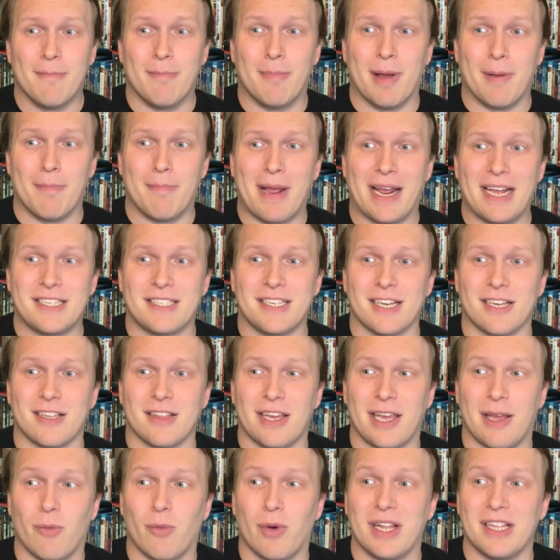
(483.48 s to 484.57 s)
But
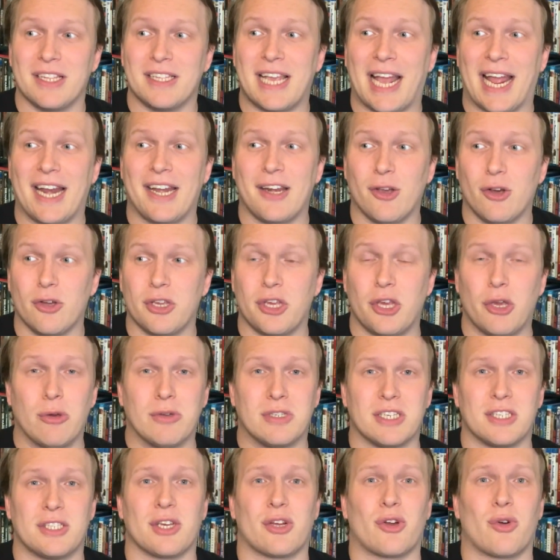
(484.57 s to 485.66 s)
basically, when Daniel
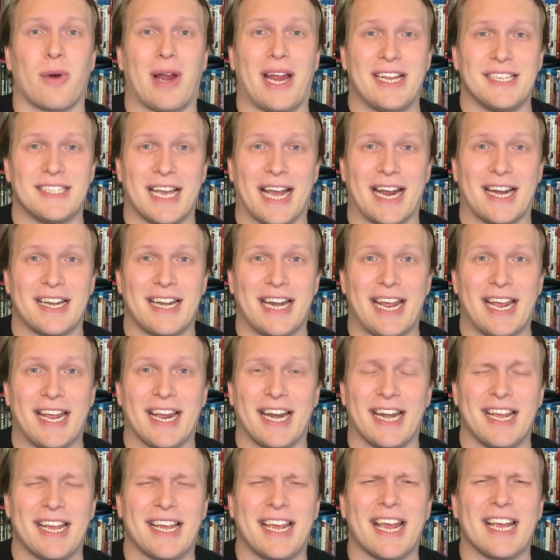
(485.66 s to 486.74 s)
uses the crane technique
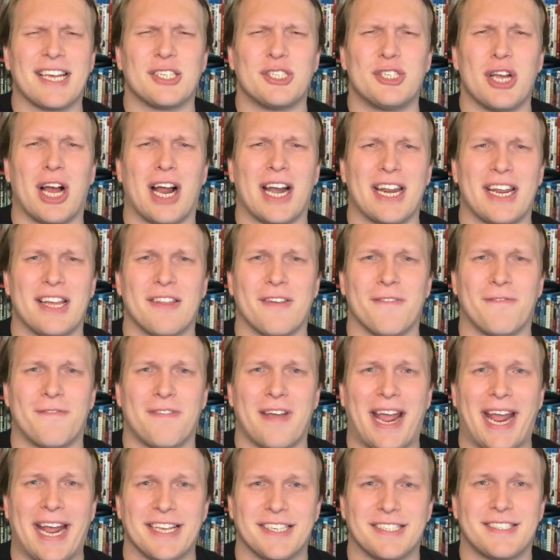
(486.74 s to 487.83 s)
and he kicks Johnny in the
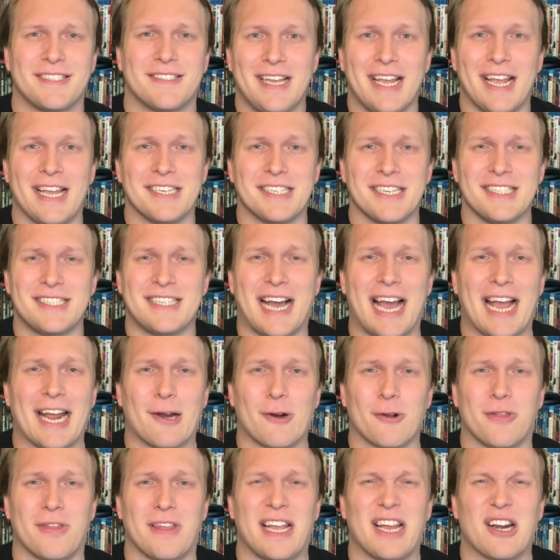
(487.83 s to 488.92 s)
face, his
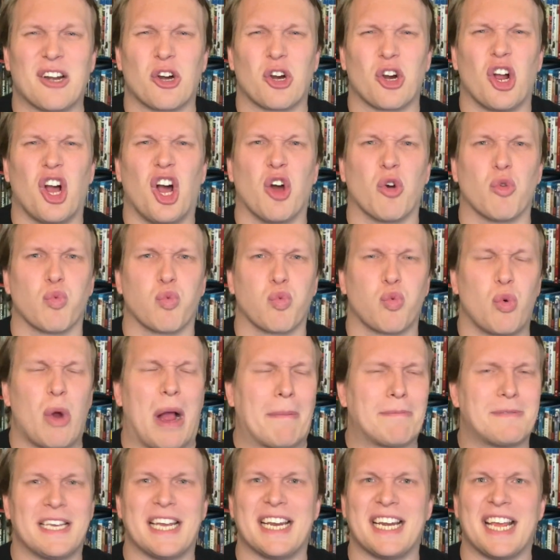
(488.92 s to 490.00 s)
entire theater
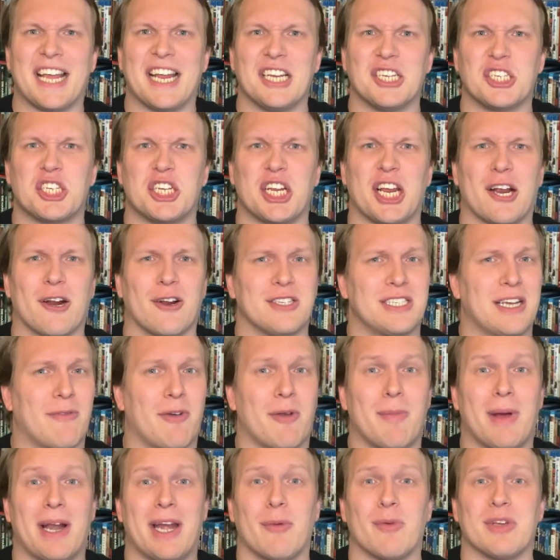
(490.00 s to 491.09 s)
erupted in cheers.
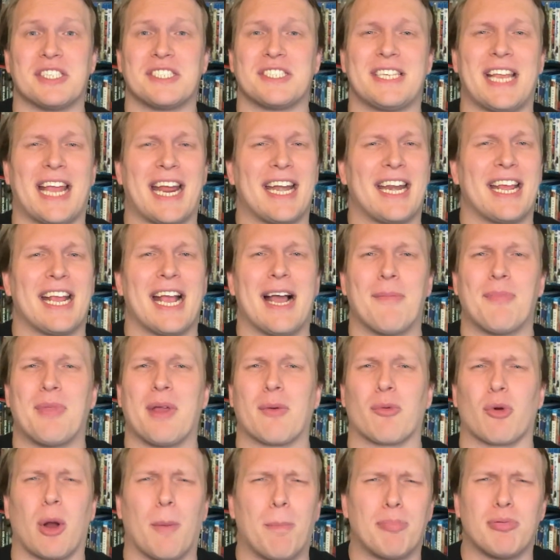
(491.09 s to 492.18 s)
Everybody was standing up, they
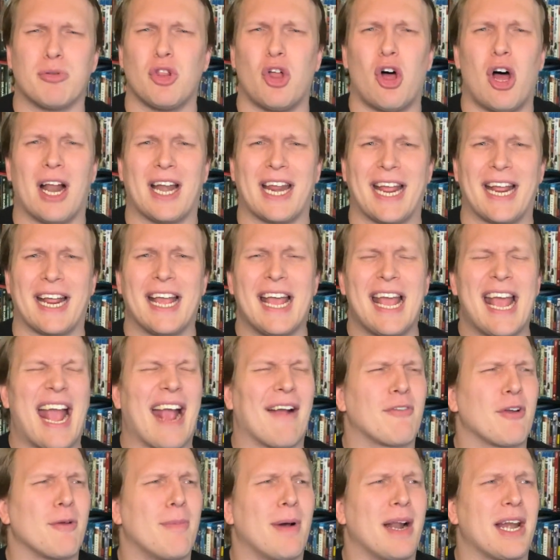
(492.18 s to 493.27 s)
were applauding,
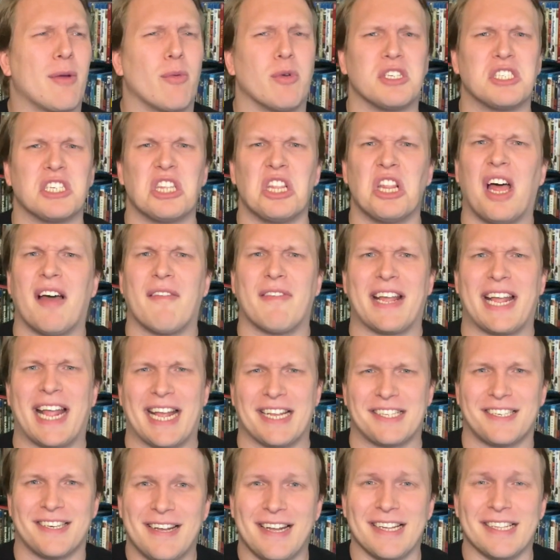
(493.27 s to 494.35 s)
everybody was loving
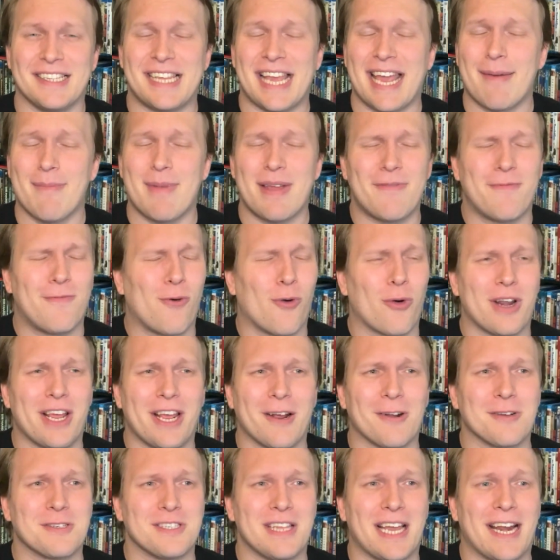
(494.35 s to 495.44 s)
it. And damn it, 40
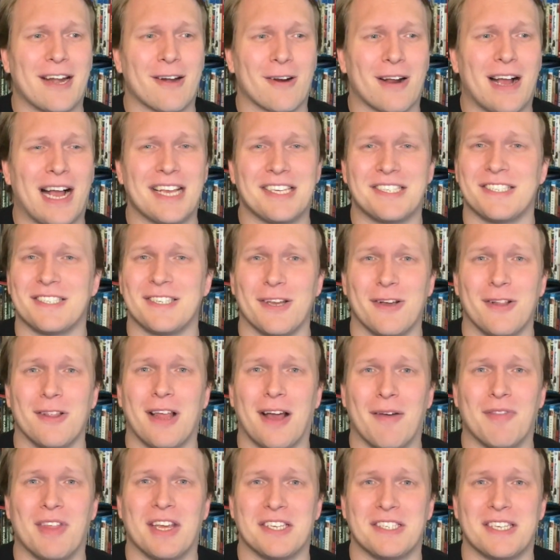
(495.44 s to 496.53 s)
years later, I still
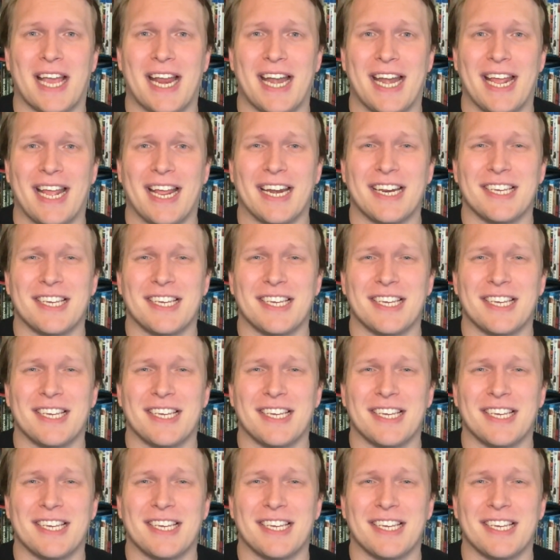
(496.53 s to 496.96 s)
love this ending.